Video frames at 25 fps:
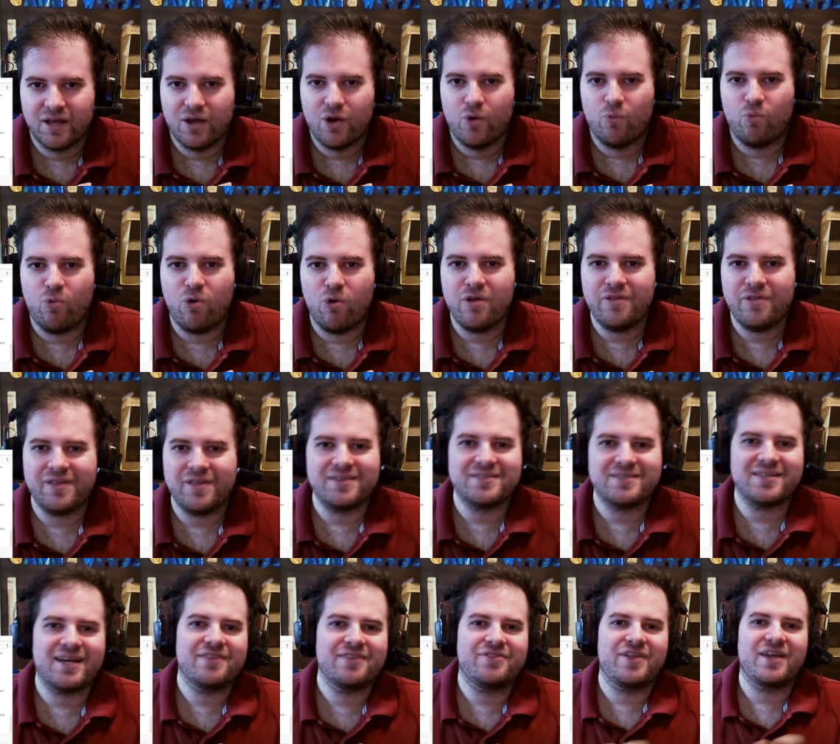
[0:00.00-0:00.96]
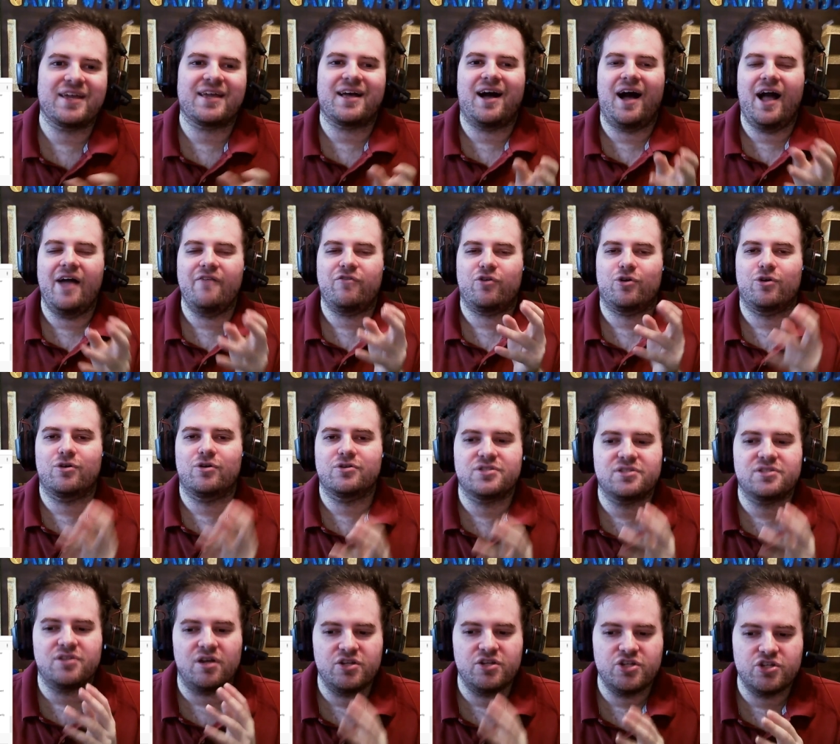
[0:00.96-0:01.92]
One of the things I think kind of hurts
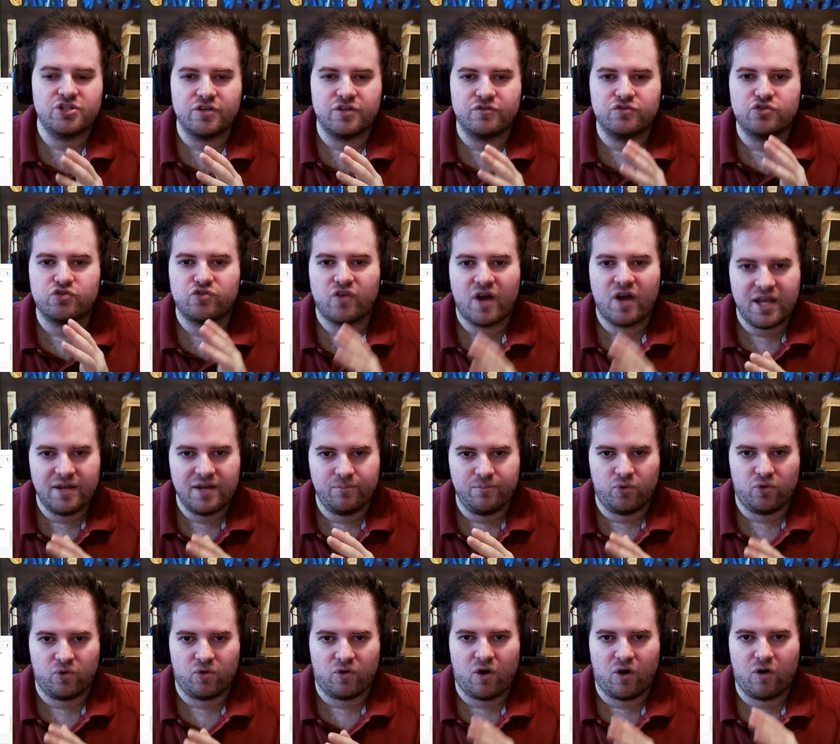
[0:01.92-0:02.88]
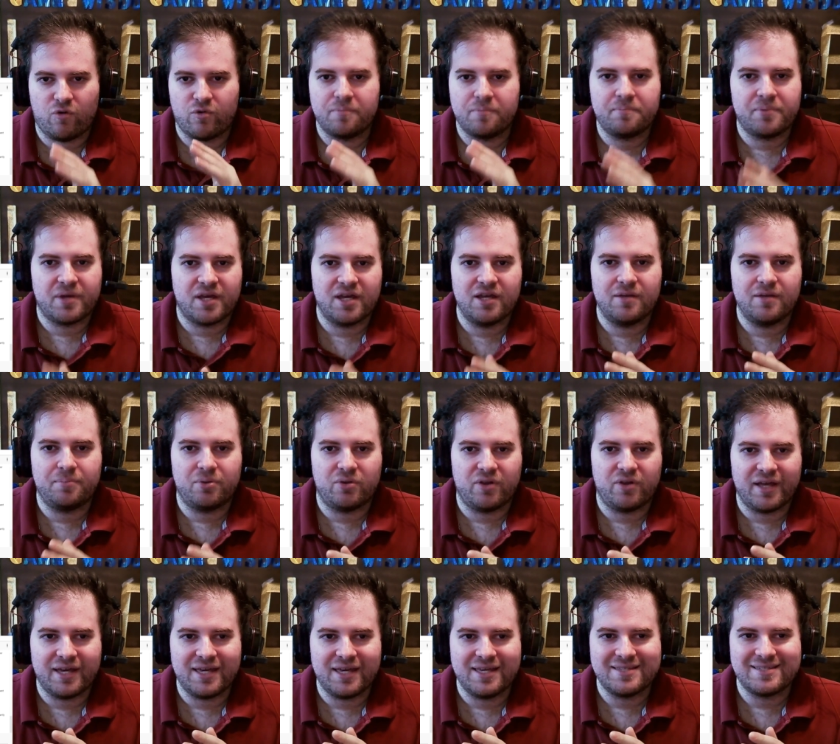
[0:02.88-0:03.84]
Dungeons of Dread more, our repeated
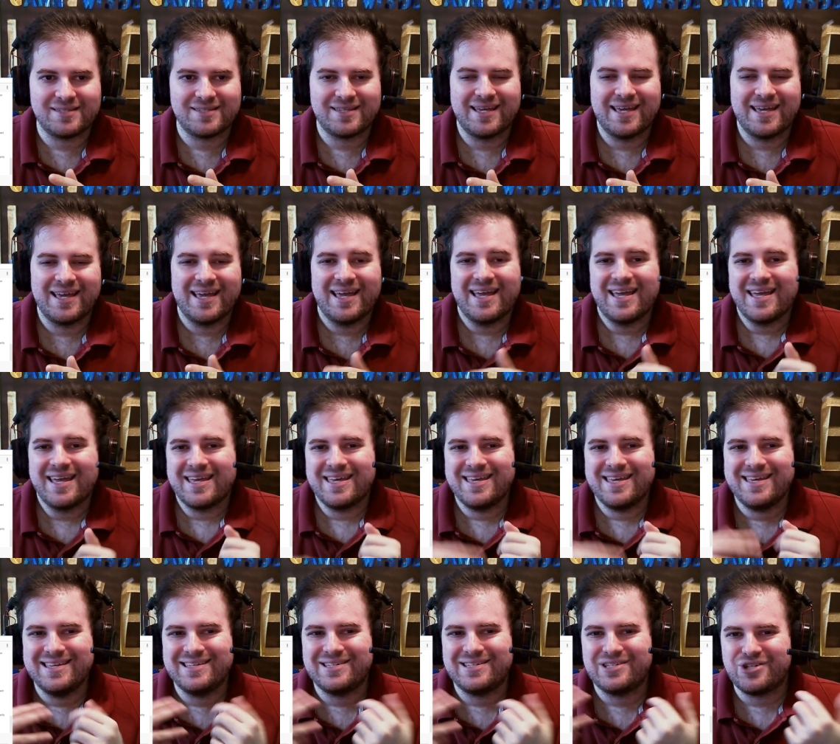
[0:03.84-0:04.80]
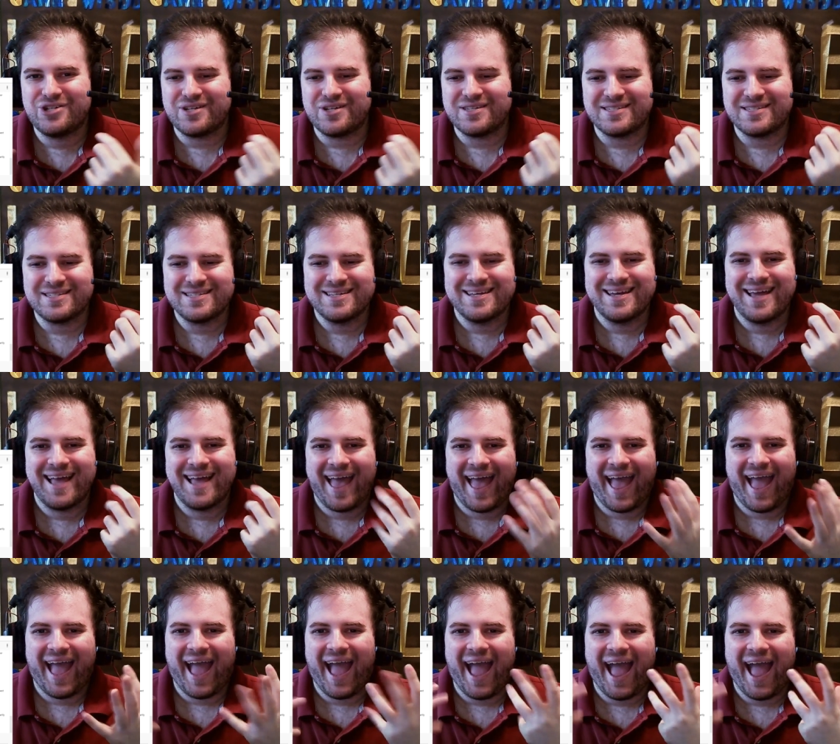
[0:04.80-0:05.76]
plays, is just
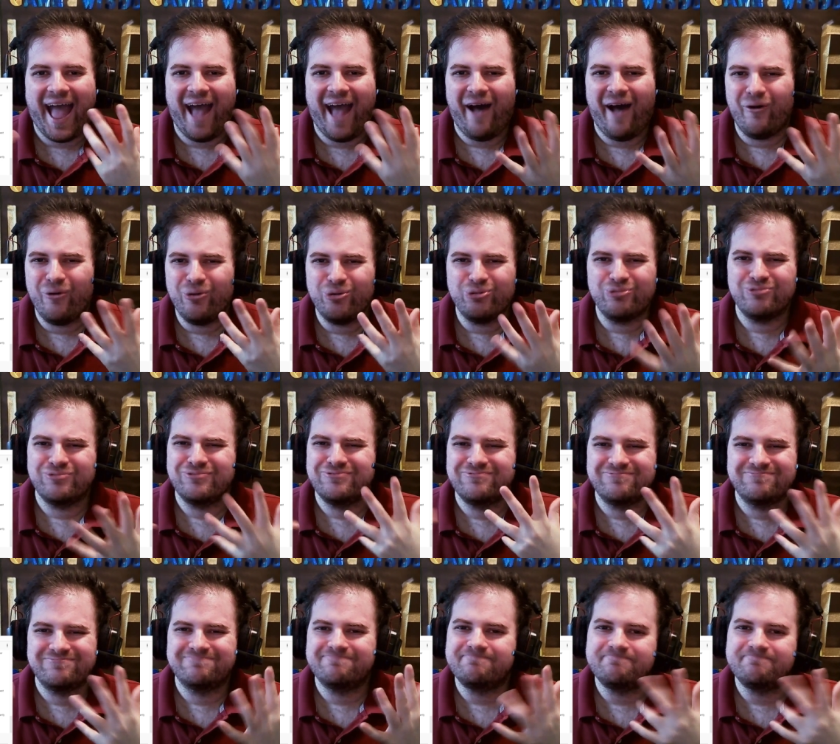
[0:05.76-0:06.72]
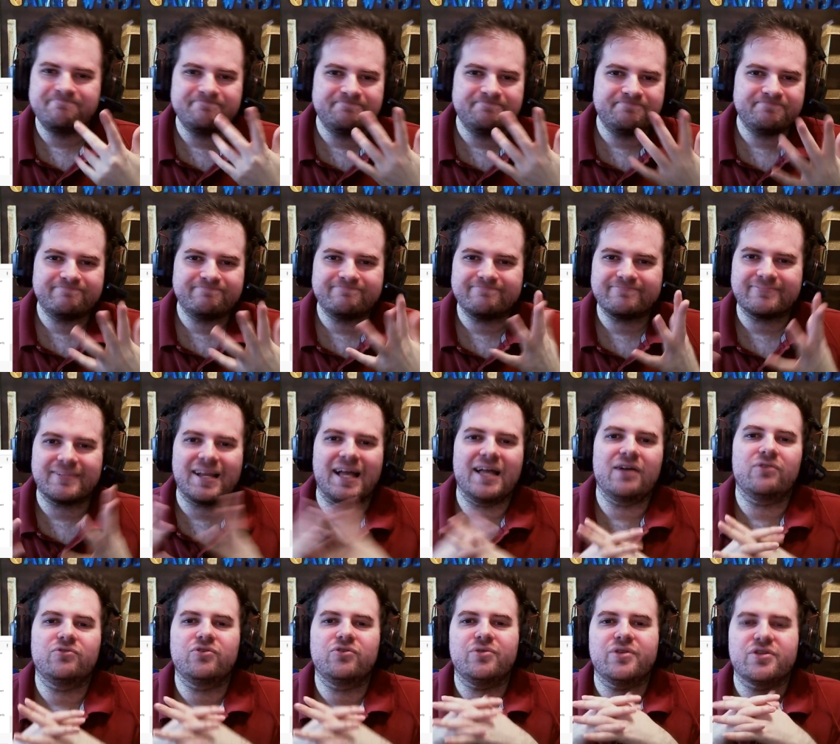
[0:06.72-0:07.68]
how, I
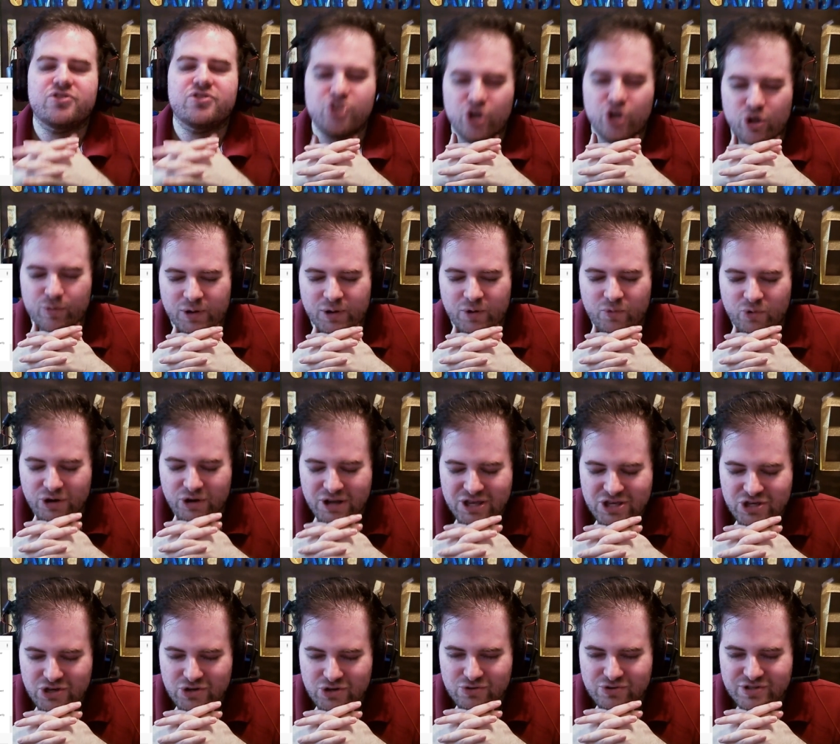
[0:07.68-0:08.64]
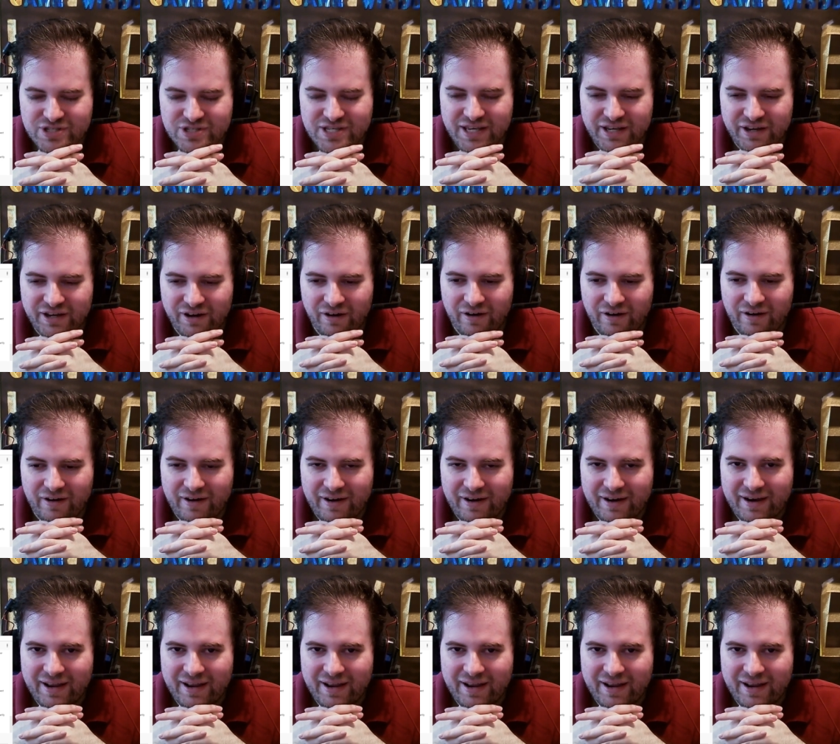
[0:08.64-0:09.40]
don't know the term I want to use here,